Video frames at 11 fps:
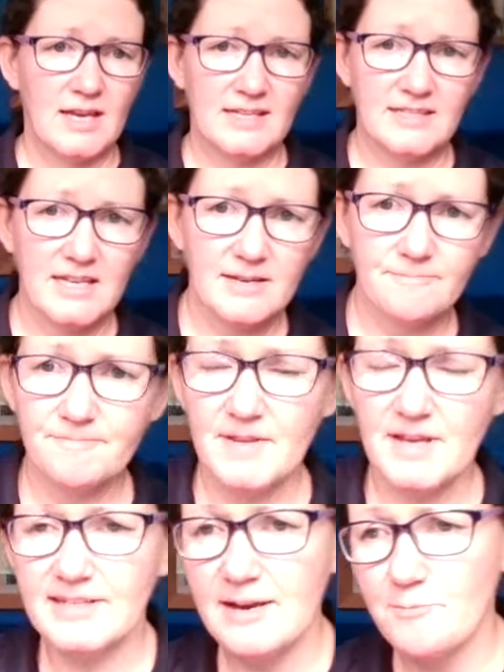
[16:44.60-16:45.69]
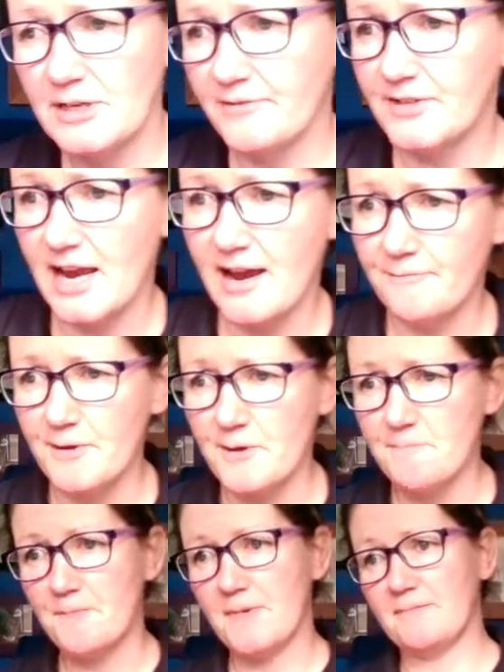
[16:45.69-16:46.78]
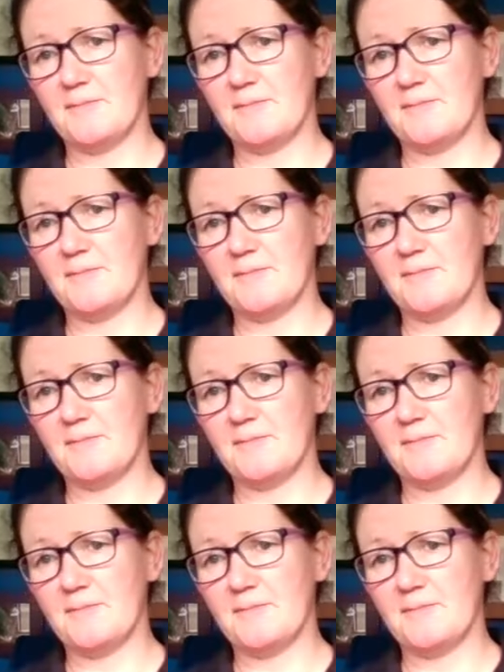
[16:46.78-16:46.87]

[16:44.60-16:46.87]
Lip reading: That's it. We'd love to have them